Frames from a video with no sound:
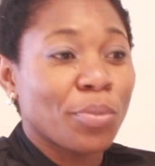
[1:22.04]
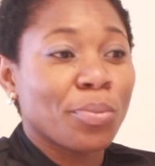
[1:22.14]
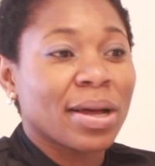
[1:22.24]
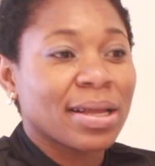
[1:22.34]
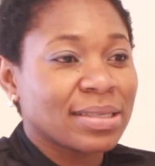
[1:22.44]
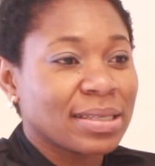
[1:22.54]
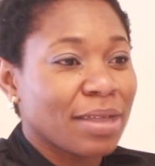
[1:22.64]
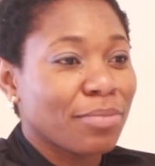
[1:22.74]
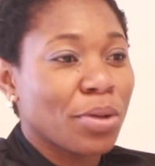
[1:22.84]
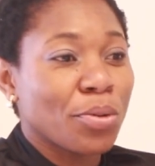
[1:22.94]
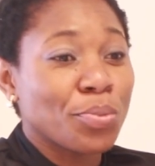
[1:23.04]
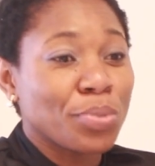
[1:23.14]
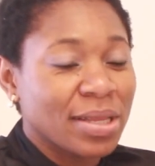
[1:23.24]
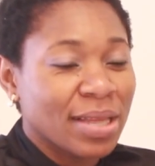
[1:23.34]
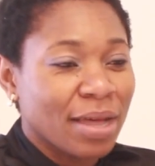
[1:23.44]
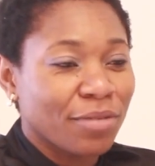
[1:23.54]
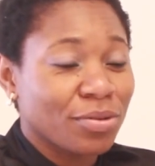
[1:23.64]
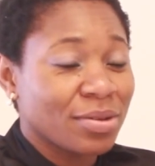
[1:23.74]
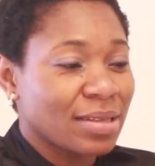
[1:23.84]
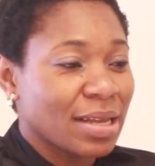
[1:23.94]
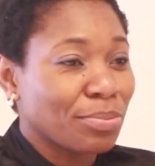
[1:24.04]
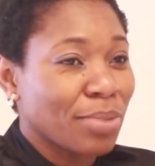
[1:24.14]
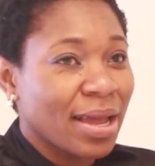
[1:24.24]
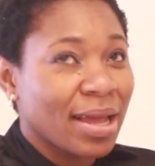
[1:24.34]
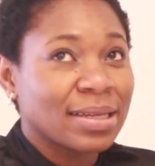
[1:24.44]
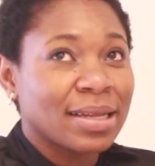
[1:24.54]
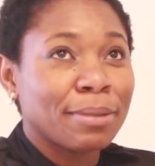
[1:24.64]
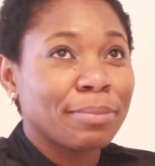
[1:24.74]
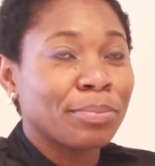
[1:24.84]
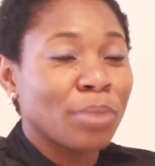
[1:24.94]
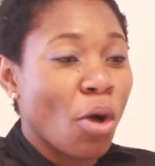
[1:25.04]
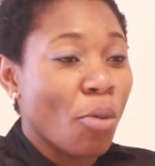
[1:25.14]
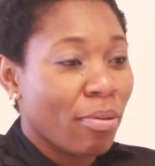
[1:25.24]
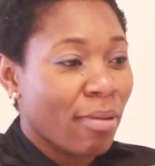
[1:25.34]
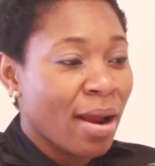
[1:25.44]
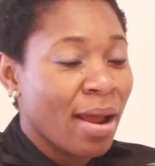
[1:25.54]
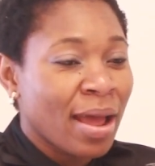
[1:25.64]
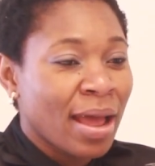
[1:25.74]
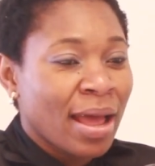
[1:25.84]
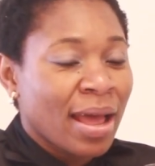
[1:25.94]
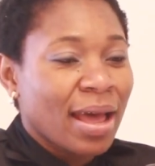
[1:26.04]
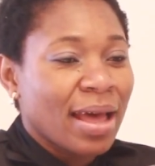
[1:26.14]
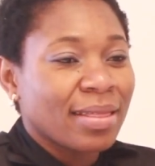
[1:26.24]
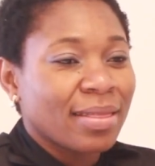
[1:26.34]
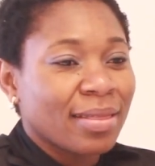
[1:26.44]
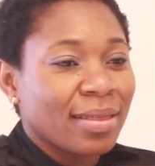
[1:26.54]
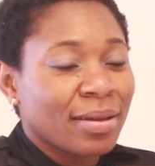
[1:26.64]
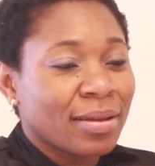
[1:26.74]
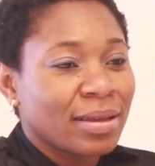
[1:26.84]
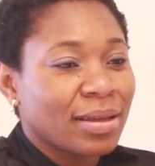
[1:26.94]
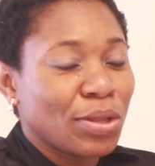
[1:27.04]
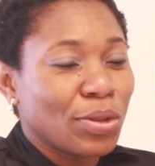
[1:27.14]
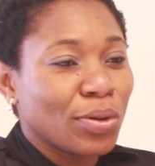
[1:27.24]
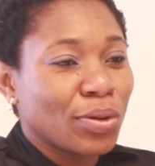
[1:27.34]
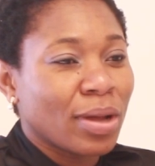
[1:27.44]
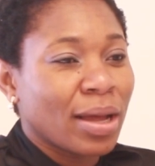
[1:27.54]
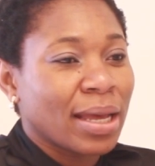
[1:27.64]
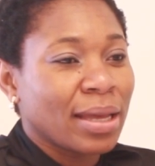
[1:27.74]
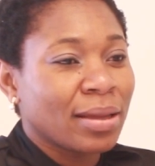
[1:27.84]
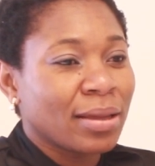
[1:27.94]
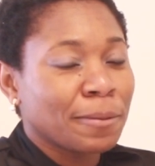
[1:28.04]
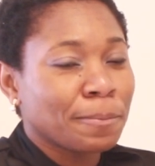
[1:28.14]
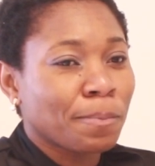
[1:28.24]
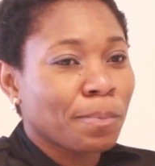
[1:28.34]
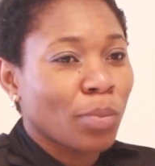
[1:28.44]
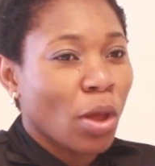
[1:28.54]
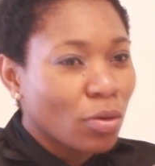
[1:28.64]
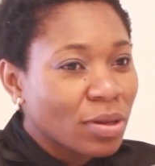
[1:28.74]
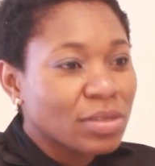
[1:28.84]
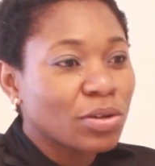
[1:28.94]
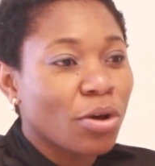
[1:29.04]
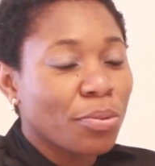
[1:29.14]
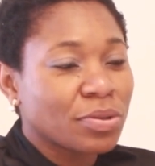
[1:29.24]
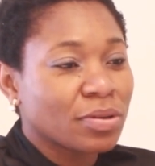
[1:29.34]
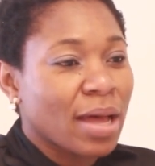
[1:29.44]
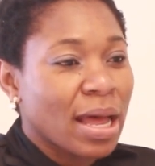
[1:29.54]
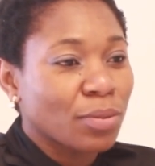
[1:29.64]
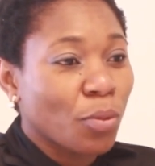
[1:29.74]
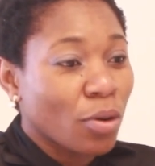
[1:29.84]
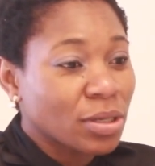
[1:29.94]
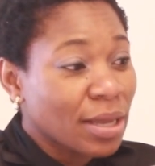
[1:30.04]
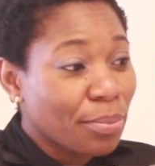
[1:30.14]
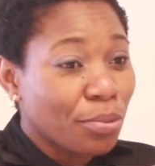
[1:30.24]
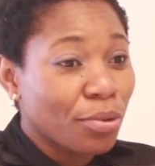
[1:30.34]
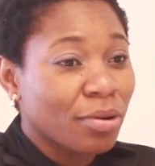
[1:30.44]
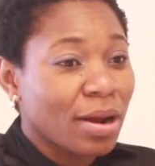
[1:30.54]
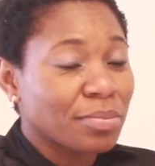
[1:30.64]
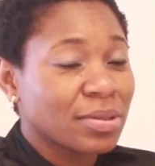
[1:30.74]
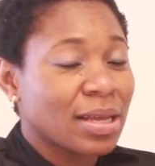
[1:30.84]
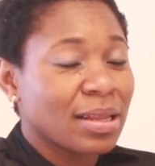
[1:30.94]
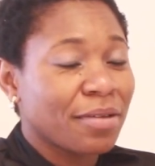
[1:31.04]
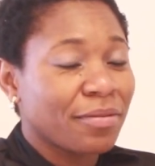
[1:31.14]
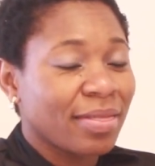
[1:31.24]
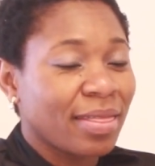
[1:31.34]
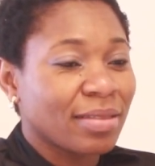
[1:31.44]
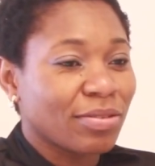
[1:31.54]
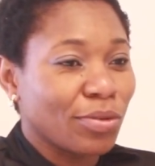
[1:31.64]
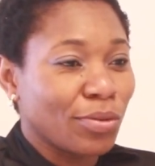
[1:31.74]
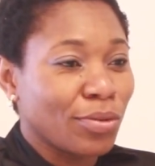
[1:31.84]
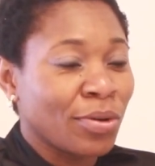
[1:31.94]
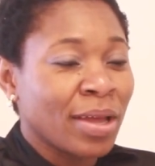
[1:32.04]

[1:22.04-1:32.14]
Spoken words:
my own magazine, have my own media. I've always admired opera, and I always look up to her and watch her programs and everything. So